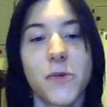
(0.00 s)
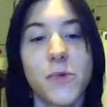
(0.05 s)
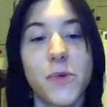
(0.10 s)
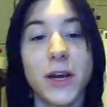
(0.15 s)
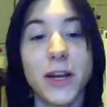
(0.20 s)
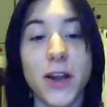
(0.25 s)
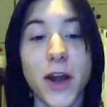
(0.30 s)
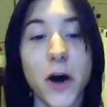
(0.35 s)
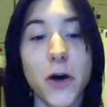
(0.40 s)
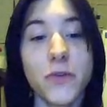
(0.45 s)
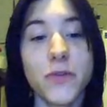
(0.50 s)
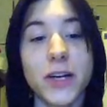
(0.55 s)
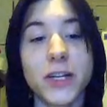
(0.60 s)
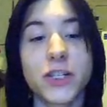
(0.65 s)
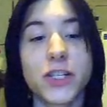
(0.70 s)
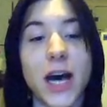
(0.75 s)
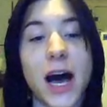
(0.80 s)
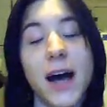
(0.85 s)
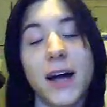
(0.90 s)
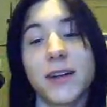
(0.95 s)
We know
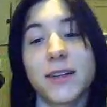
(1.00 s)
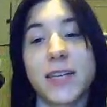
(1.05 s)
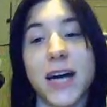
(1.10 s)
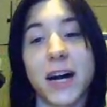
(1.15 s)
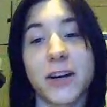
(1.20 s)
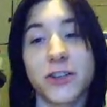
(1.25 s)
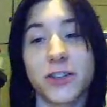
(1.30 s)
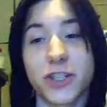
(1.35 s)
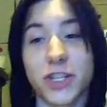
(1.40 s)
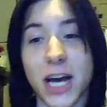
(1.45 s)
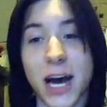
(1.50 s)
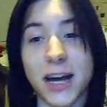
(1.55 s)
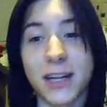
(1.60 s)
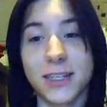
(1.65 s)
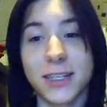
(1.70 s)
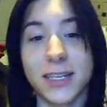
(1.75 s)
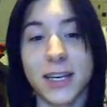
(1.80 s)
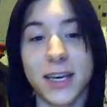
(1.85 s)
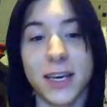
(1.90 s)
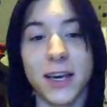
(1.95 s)
that Dr.
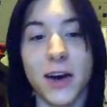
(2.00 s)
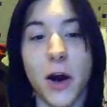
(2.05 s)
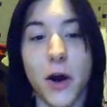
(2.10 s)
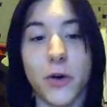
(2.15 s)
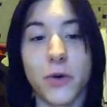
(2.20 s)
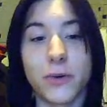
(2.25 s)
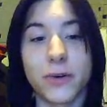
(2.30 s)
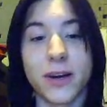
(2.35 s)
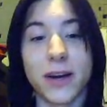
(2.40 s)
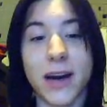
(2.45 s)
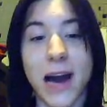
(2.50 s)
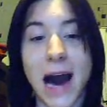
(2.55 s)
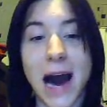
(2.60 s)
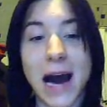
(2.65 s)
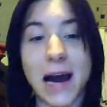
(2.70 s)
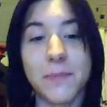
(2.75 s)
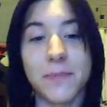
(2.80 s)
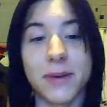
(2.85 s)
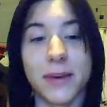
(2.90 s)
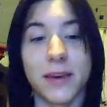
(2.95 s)
John Dee owned a
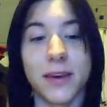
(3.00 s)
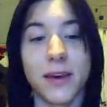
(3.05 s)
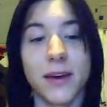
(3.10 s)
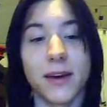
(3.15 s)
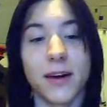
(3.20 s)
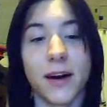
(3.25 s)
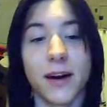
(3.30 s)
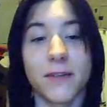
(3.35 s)
copy